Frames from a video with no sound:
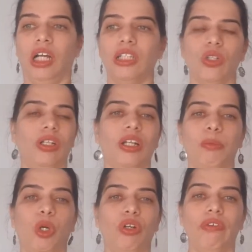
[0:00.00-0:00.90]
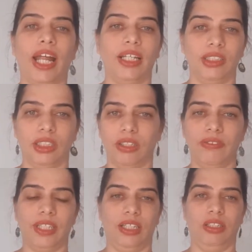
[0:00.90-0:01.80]
assorted amount of
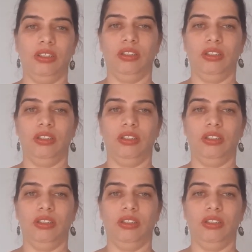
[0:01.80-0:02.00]
adjectives that